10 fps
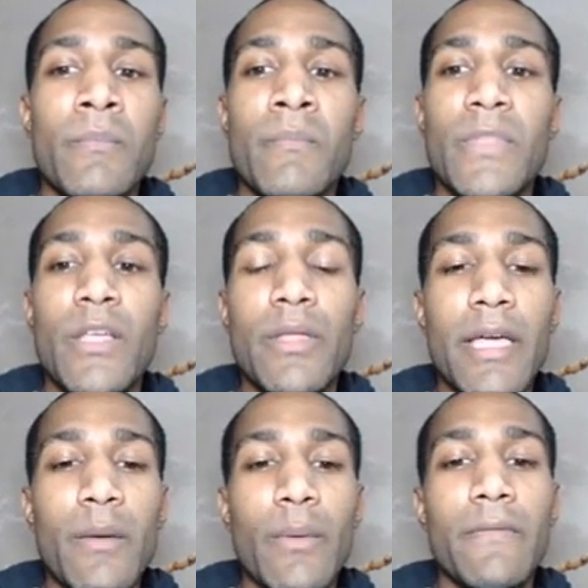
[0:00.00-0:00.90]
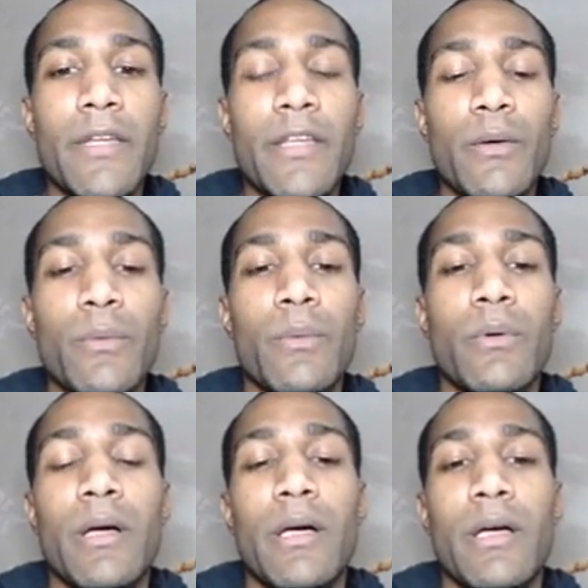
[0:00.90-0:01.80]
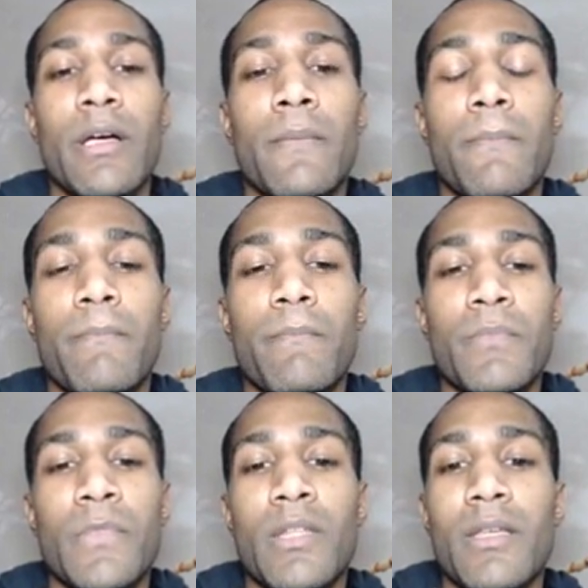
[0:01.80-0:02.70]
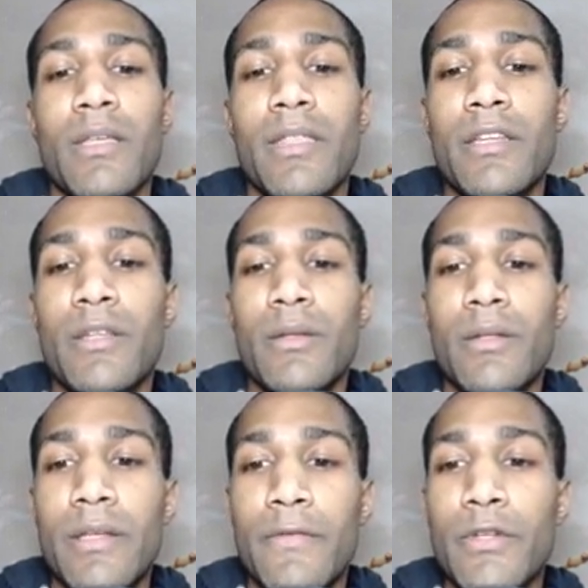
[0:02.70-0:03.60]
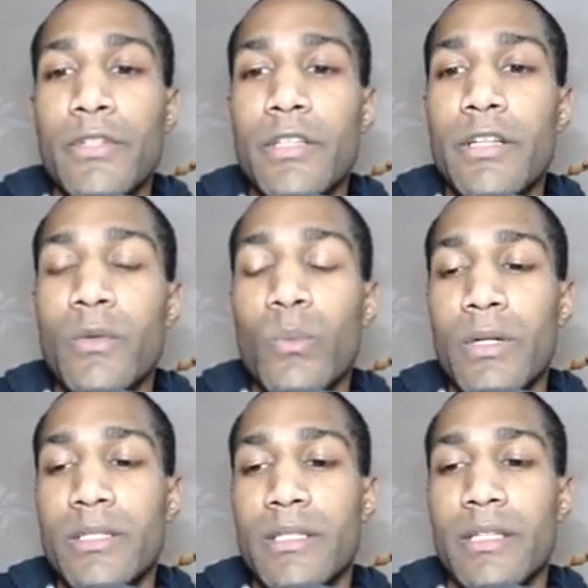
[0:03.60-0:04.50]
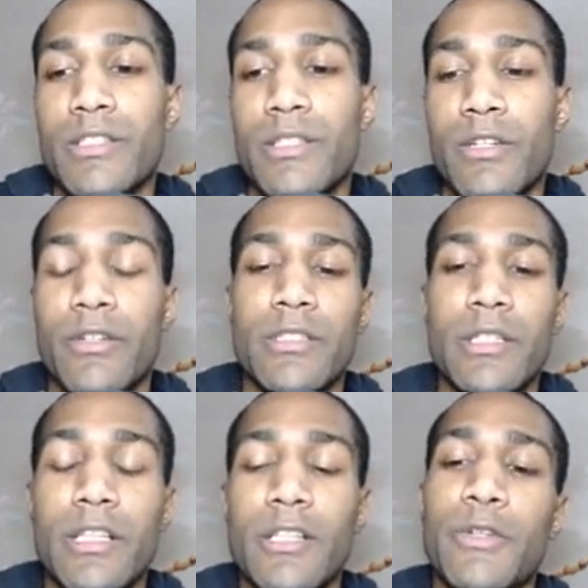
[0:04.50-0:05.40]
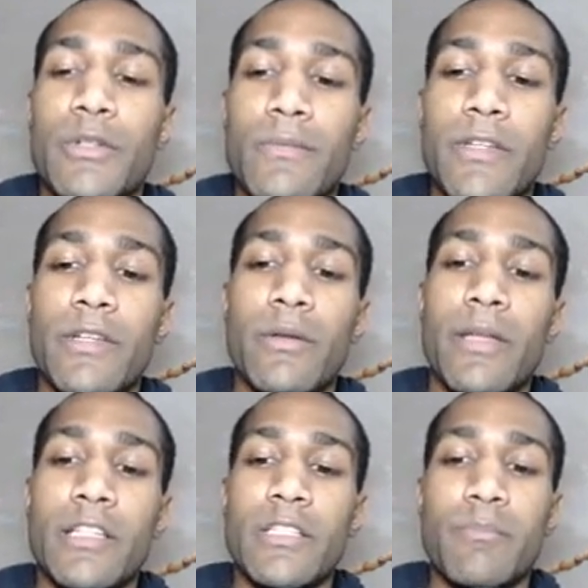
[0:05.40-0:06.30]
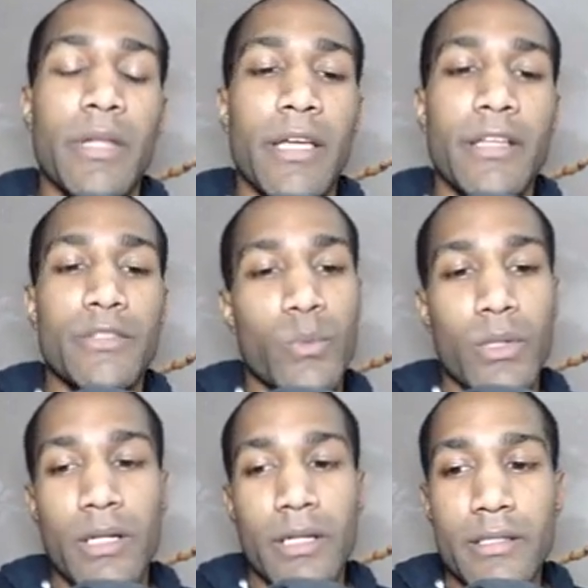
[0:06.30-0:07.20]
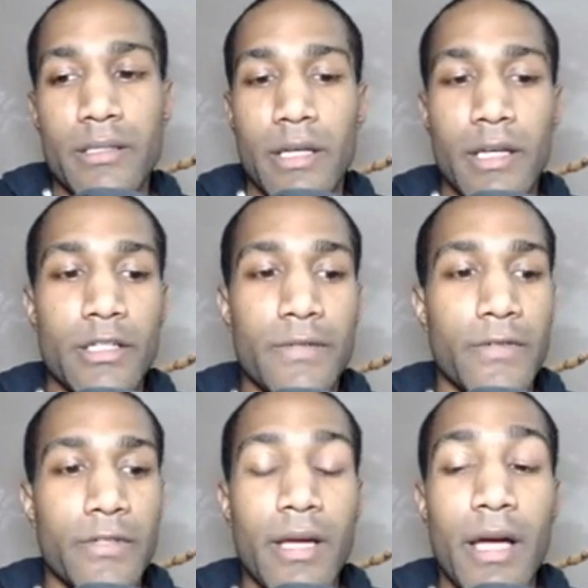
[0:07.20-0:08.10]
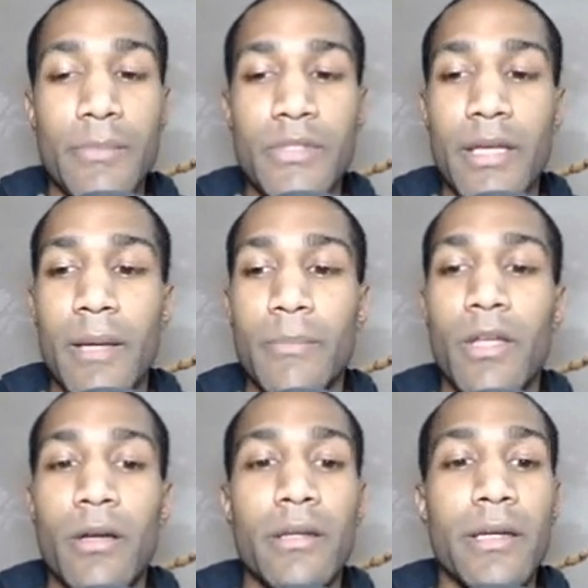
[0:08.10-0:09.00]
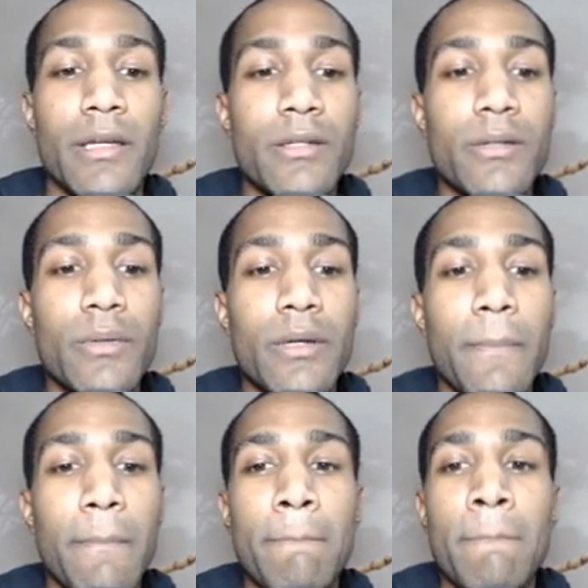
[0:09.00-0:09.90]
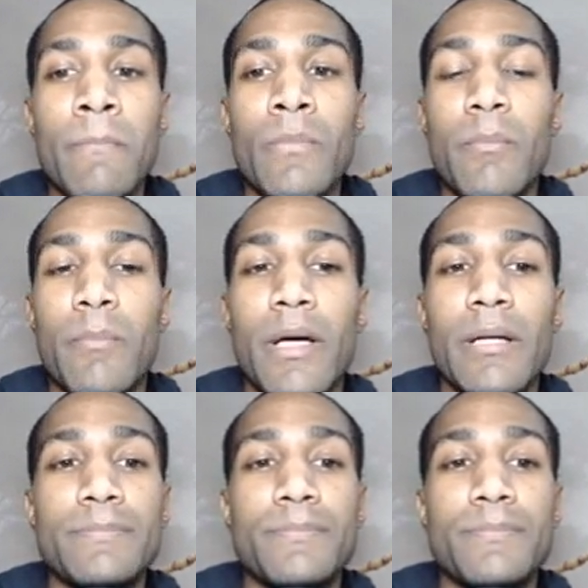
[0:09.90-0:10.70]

Now the gateway video, if you just click on what is this, there is a little YouTube video that explains what it is. Just for time's sake, I'm not going to get into it, but